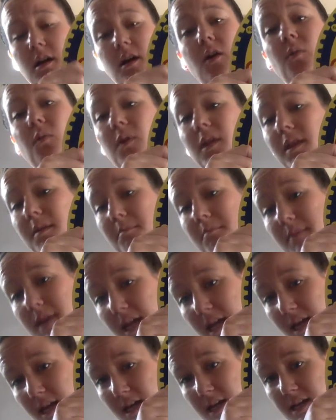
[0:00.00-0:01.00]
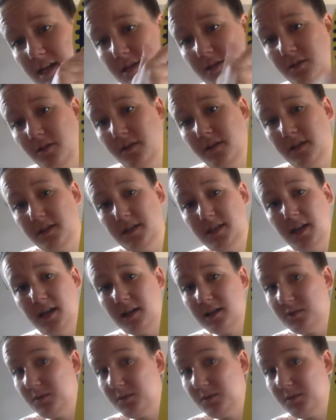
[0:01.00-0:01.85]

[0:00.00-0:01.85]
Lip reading: When the minute hand is on the 6,